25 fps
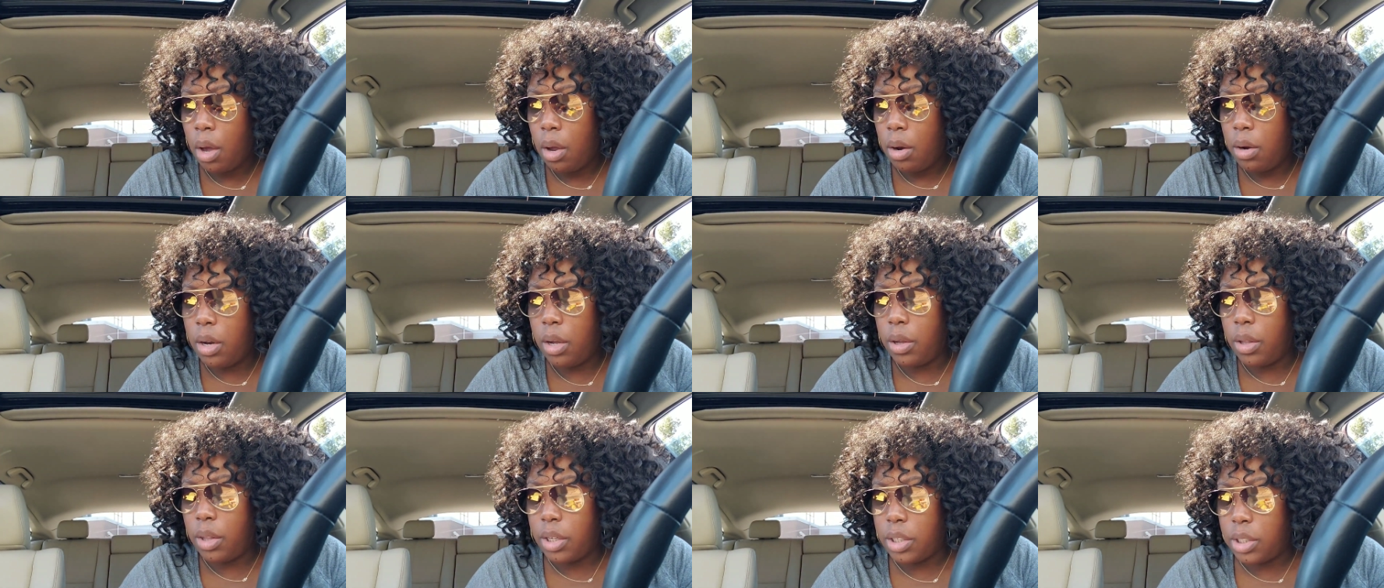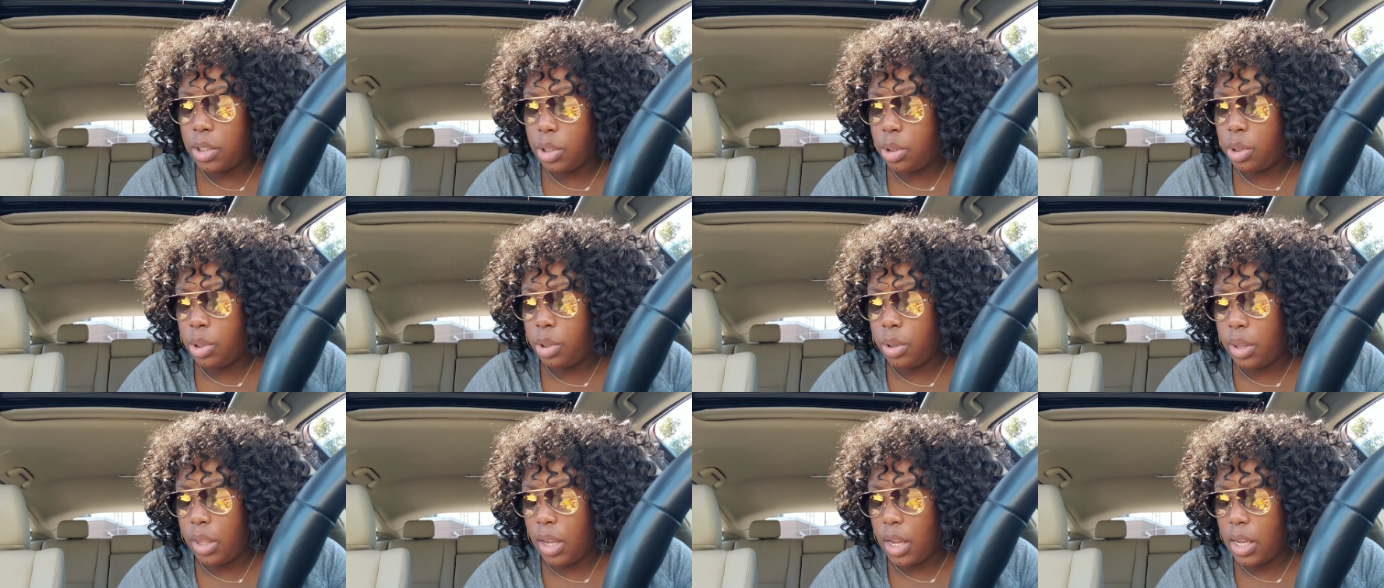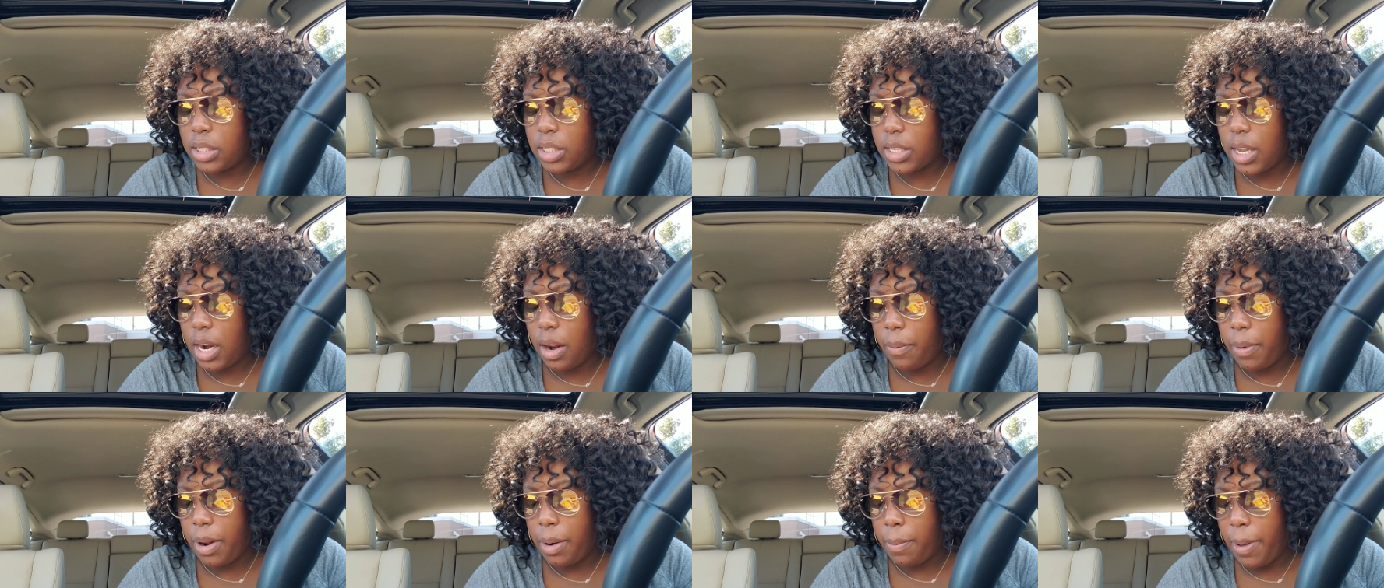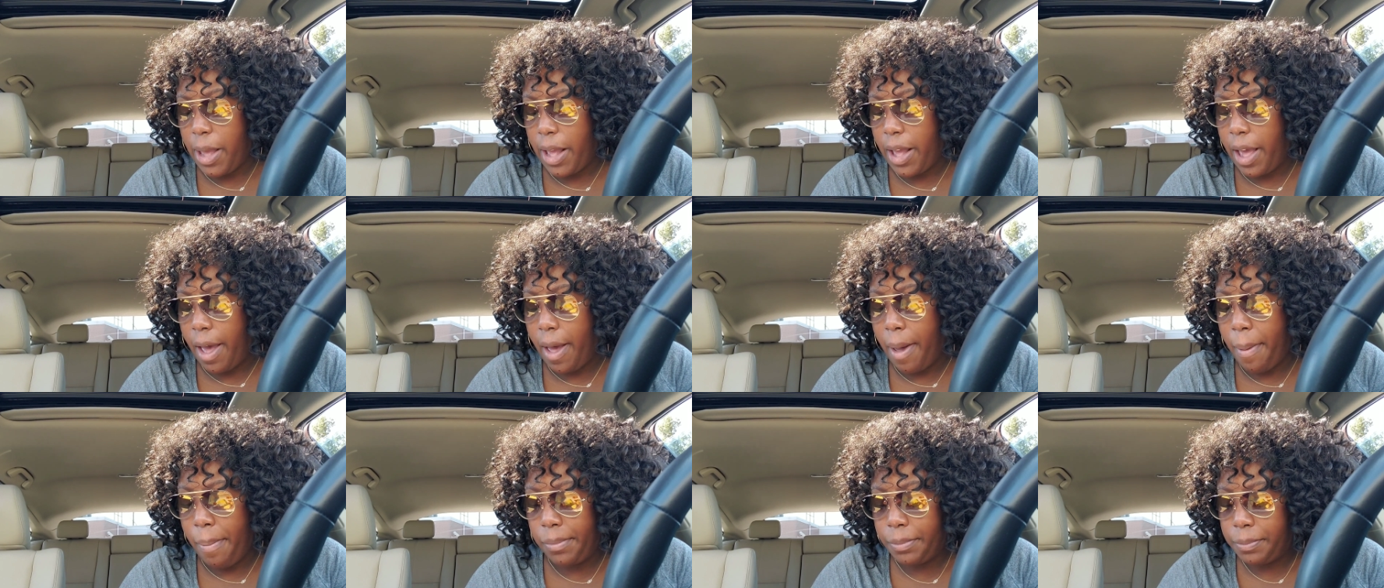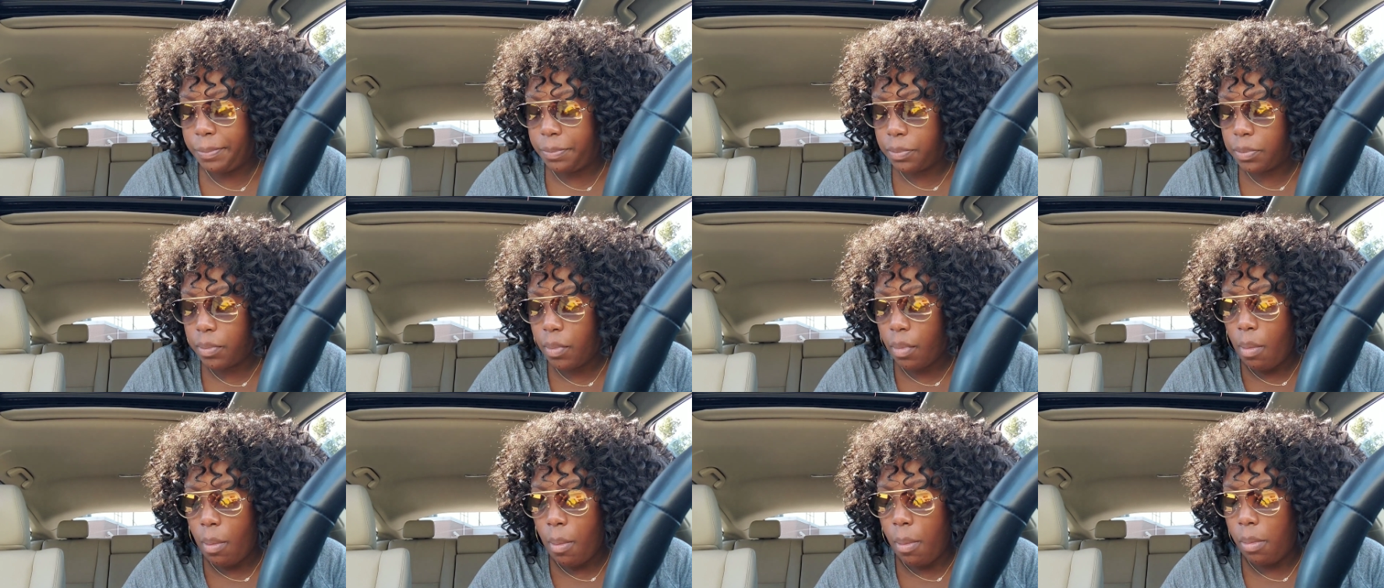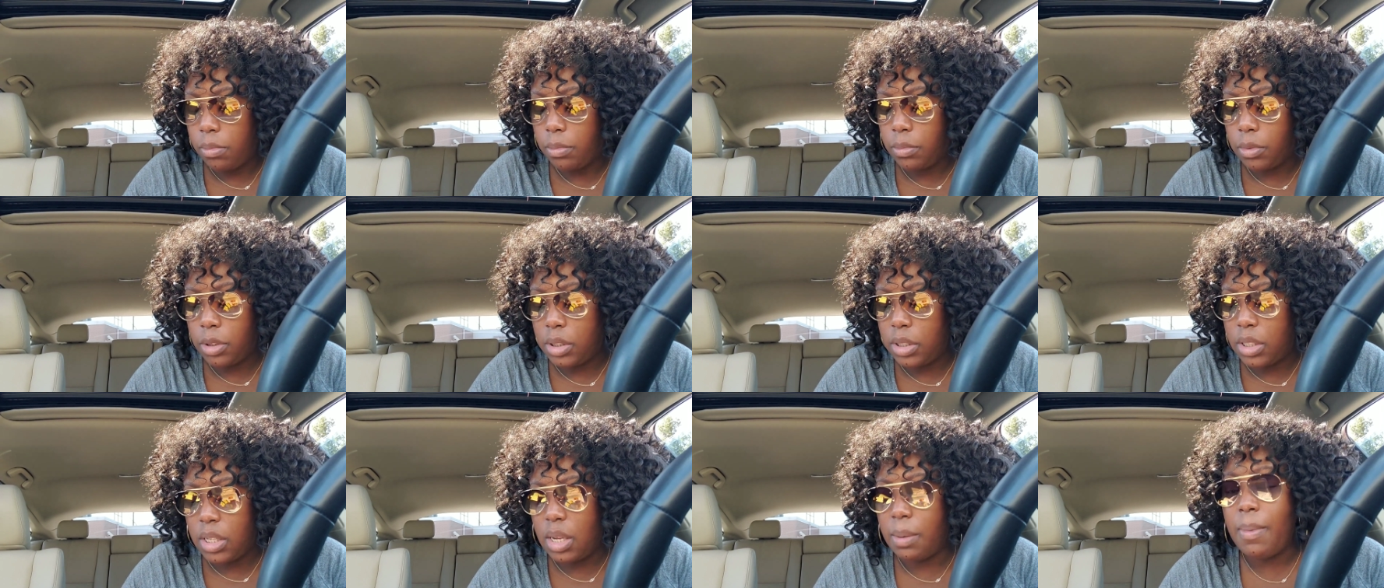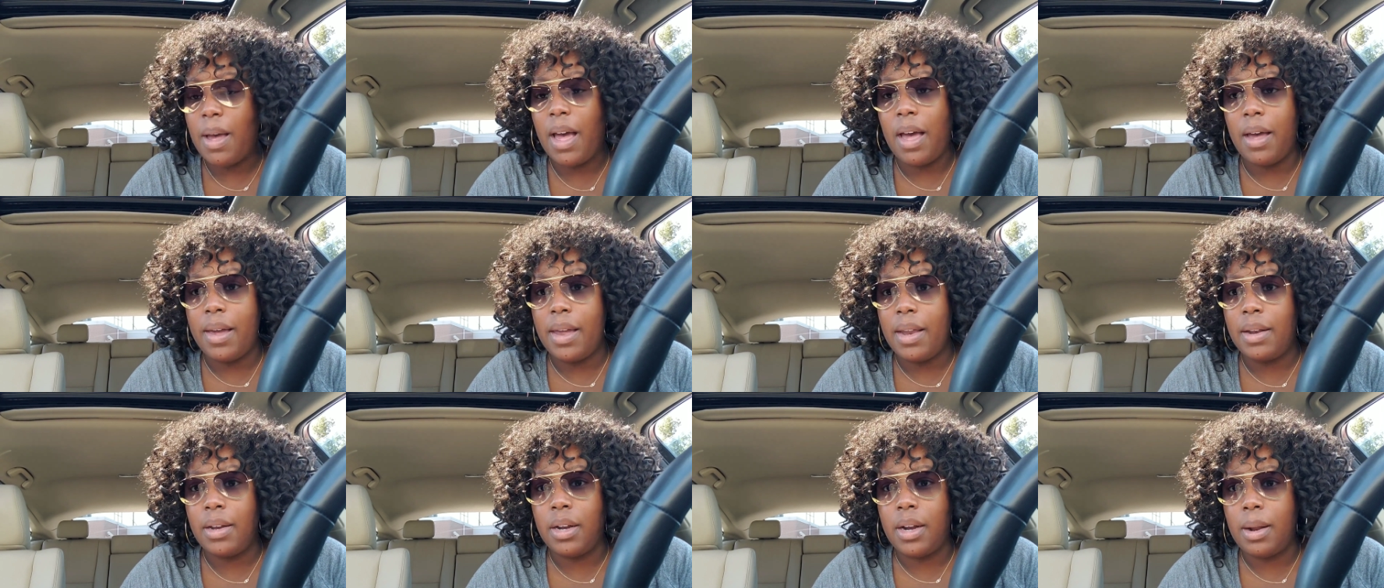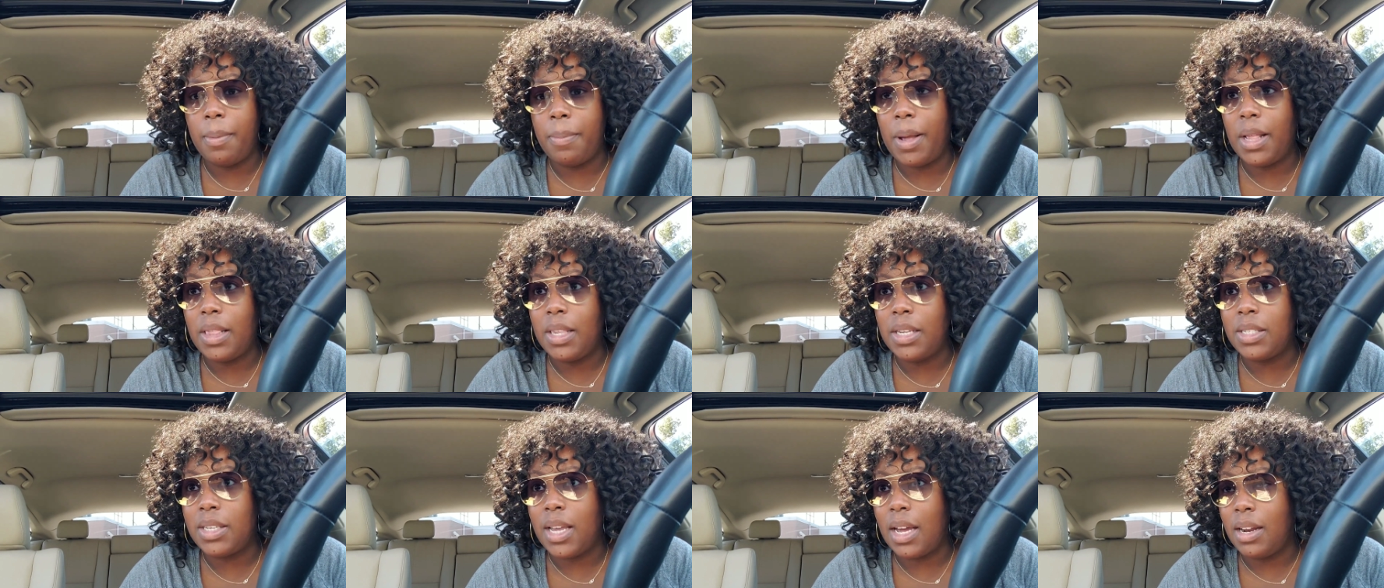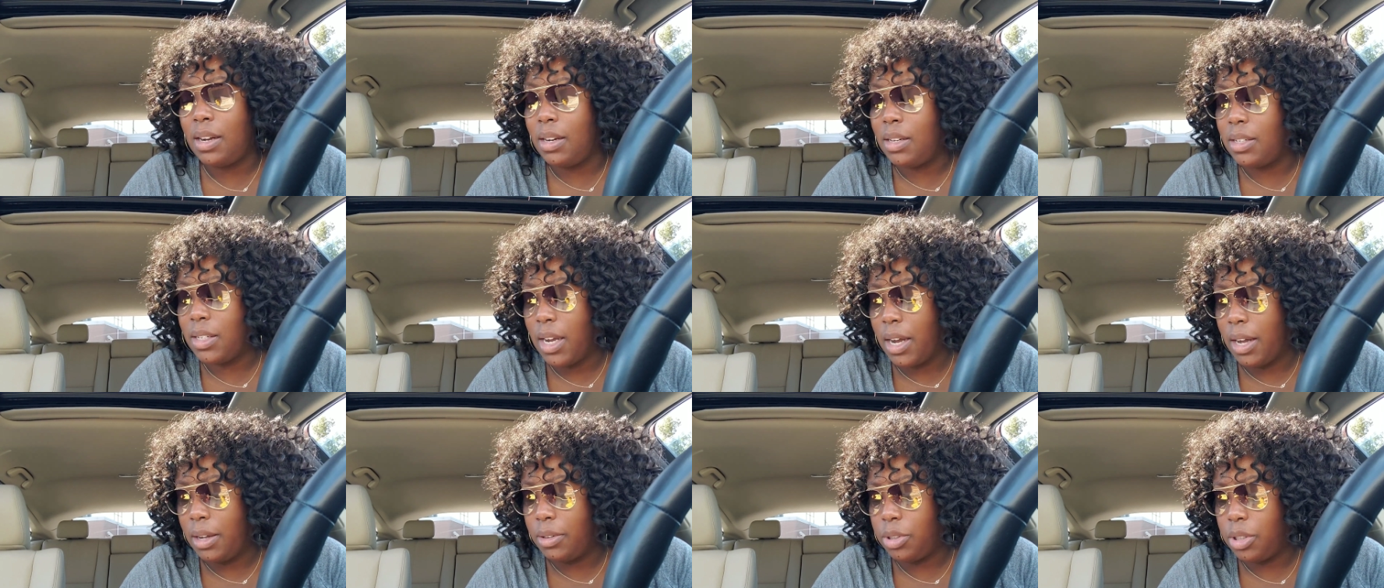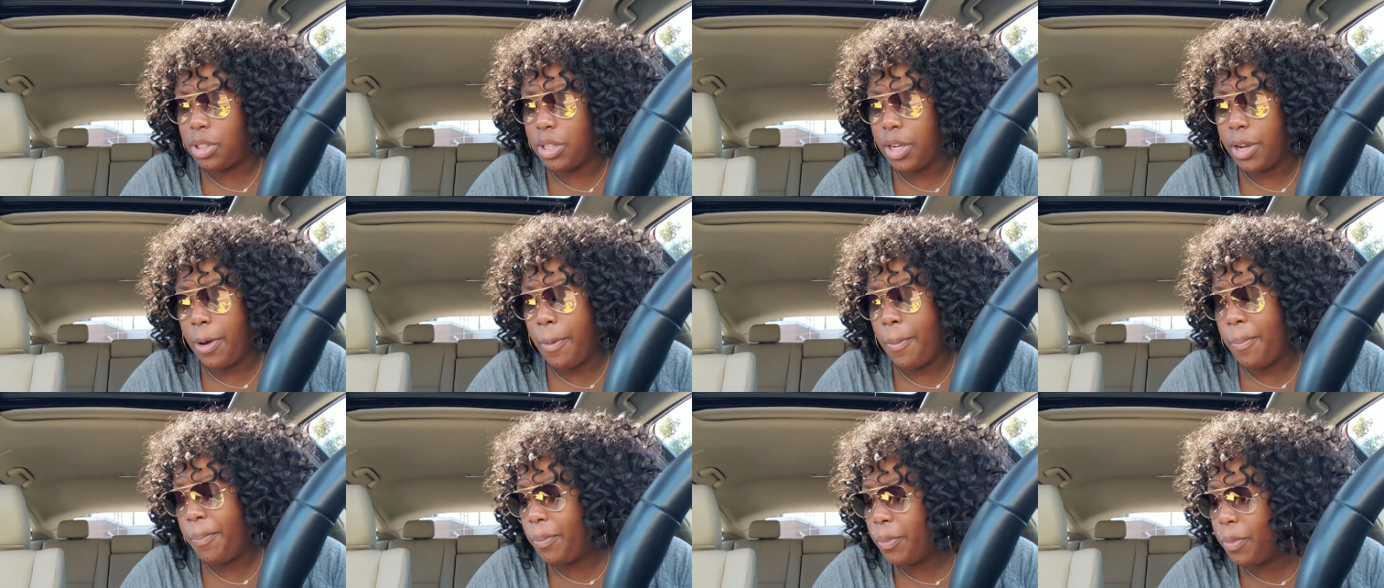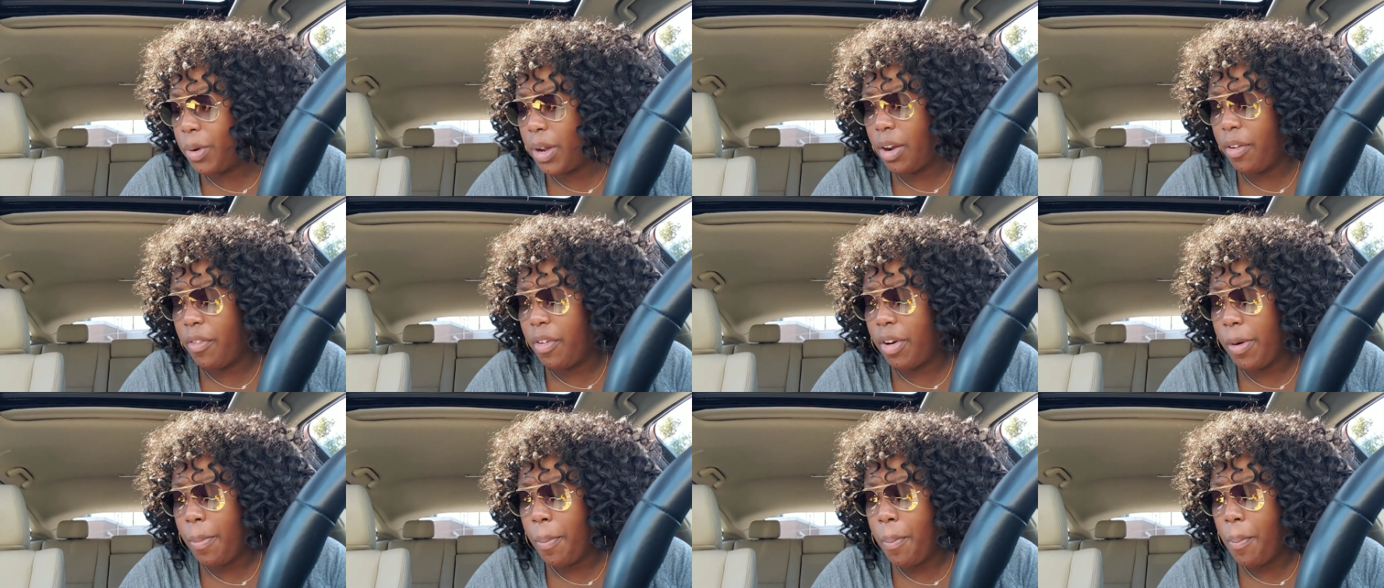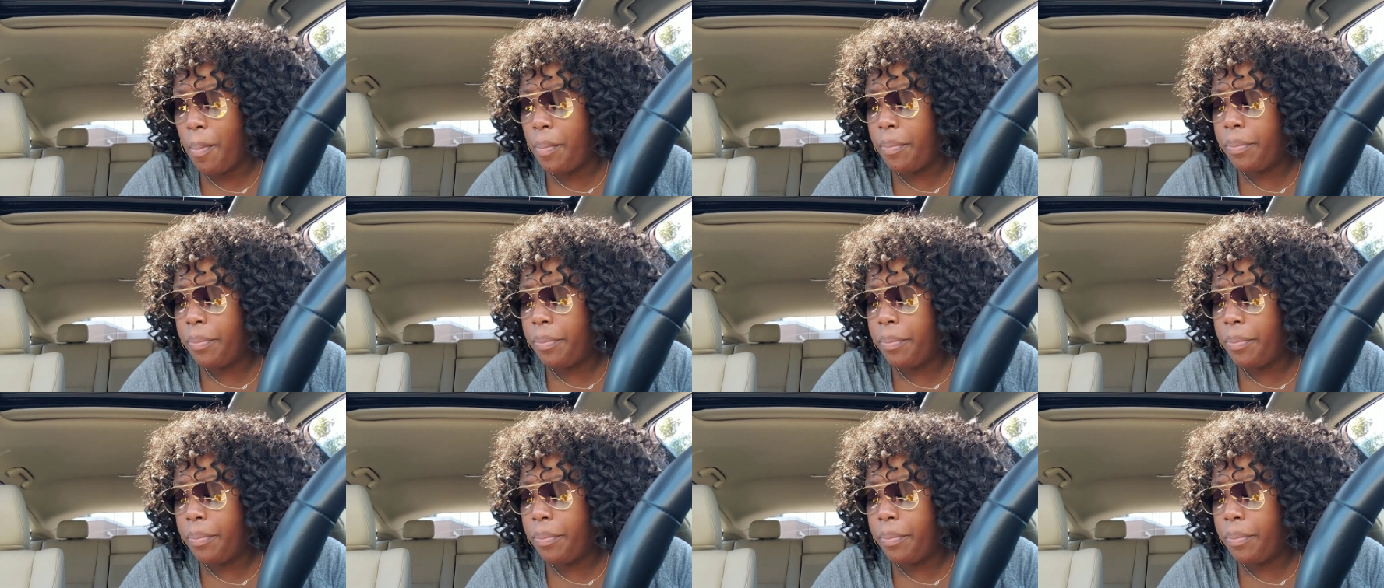No, there's 2 things that I want to pick up, and somehow I ended up on this side of the town, so whatever.